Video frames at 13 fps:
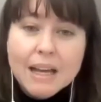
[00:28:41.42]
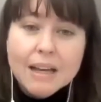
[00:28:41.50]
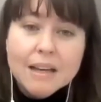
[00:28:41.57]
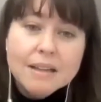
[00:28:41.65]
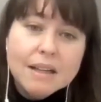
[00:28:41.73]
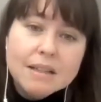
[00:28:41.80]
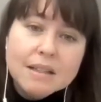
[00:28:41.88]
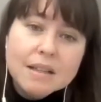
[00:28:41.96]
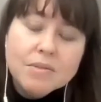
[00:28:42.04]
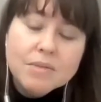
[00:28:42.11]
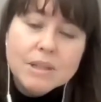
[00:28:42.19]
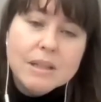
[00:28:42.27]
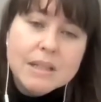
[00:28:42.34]
And that's
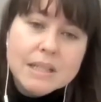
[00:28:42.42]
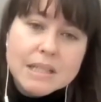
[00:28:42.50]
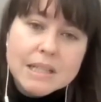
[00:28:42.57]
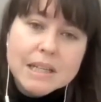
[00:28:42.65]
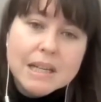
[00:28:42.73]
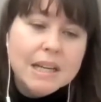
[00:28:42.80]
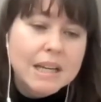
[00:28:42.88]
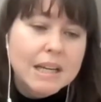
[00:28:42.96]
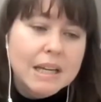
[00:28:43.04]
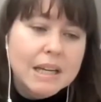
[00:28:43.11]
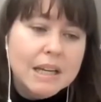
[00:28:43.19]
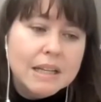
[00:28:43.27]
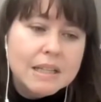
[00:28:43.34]
unrealistic.
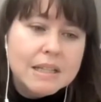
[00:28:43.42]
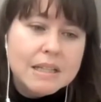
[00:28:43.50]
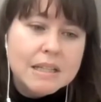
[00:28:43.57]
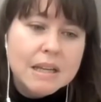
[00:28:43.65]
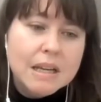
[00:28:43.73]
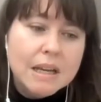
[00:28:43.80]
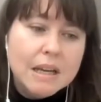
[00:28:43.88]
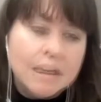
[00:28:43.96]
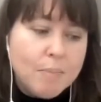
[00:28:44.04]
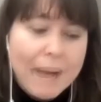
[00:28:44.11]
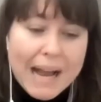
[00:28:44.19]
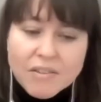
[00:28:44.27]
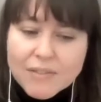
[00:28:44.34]
It
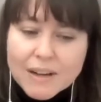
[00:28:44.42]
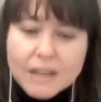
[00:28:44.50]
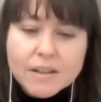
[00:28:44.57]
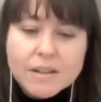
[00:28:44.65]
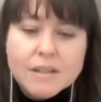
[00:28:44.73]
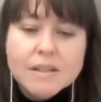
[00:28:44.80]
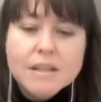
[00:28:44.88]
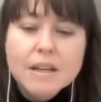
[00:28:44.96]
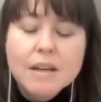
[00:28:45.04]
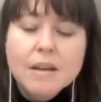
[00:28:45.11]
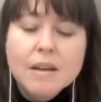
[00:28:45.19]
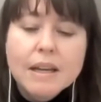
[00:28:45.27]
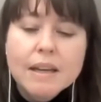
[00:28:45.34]
backfires.
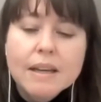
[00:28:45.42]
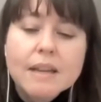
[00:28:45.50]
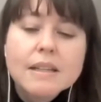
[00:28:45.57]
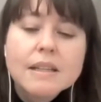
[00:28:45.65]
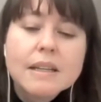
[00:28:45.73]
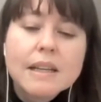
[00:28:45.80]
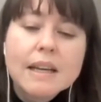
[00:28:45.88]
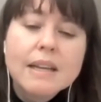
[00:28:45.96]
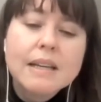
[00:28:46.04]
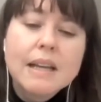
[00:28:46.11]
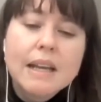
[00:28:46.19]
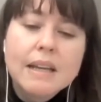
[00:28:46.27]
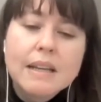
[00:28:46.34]
And
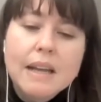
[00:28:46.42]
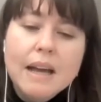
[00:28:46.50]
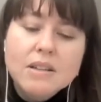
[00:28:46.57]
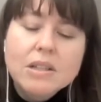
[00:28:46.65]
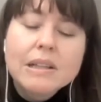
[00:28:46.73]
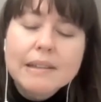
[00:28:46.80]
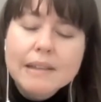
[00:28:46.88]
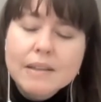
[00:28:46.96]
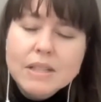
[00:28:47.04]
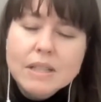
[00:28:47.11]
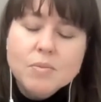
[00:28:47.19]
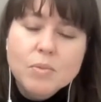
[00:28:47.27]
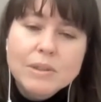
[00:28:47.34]
again, it actually leaves
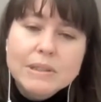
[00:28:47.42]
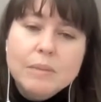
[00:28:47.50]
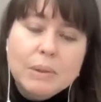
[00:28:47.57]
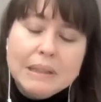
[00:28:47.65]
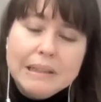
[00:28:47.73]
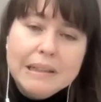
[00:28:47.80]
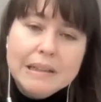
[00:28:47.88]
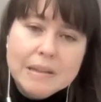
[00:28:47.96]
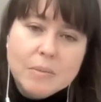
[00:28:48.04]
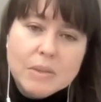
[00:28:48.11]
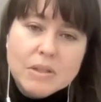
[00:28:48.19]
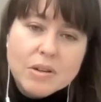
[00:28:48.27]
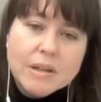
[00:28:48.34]
us more depleted than
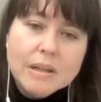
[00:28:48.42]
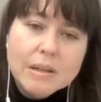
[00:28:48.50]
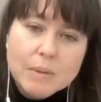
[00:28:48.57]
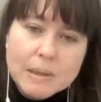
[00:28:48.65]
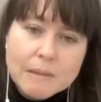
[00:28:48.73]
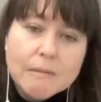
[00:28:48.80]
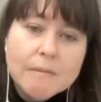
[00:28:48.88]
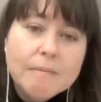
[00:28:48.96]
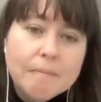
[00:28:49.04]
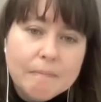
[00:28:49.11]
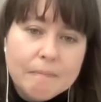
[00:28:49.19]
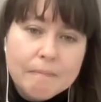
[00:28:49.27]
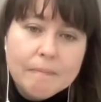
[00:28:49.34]
we started with.
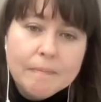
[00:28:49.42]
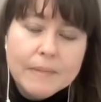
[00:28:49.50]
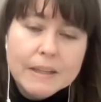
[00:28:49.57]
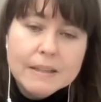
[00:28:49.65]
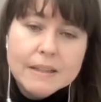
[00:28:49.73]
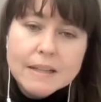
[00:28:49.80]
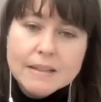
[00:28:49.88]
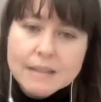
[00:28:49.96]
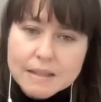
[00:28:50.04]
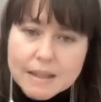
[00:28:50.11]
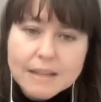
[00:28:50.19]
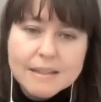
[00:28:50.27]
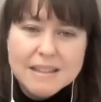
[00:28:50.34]
And that's
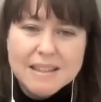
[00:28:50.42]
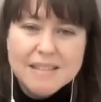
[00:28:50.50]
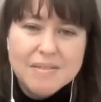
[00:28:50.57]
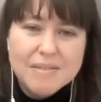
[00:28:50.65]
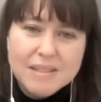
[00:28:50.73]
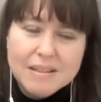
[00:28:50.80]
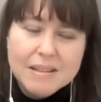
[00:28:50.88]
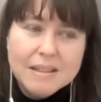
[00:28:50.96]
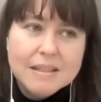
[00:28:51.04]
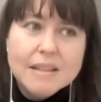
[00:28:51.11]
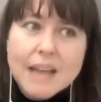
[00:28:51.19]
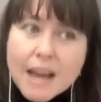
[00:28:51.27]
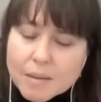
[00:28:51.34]
the
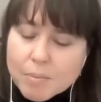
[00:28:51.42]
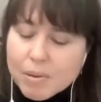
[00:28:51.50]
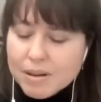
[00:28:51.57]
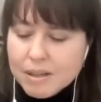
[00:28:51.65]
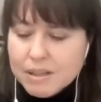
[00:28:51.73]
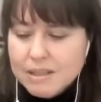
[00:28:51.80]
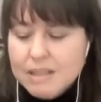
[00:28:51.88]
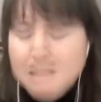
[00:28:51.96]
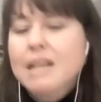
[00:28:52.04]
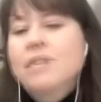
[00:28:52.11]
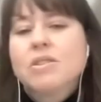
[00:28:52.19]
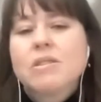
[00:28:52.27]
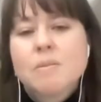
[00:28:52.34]
sad part and the
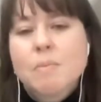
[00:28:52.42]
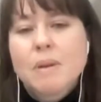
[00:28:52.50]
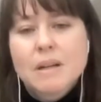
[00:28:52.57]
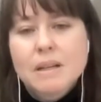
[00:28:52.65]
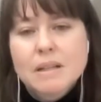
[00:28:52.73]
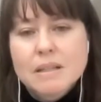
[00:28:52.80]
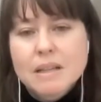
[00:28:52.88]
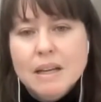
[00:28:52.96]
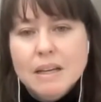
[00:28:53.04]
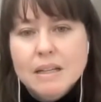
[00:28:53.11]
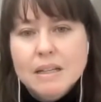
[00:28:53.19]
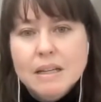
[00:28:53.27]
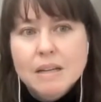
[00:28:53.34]
dangerous part, is
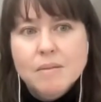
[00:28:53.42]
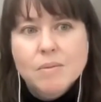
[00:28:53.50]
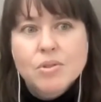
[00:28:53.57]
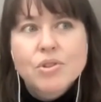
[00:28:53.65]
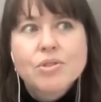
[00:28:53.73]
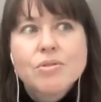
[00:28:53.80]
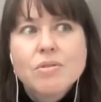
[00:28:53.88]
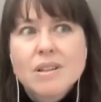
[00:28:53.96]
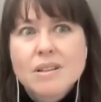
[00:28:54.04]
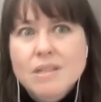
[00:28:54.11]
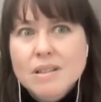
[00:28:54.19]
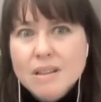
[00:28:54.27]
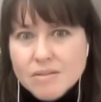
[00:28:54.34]
that we're shooting
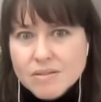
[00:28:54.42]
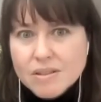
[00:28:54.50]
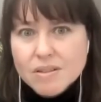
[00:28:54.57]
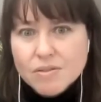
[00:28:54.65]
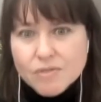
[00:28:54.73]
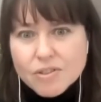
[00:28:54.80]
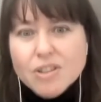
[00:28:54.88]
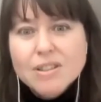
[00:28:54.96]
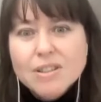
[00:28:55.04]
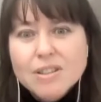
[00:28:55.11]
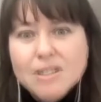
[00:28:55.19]
ourselves in the foot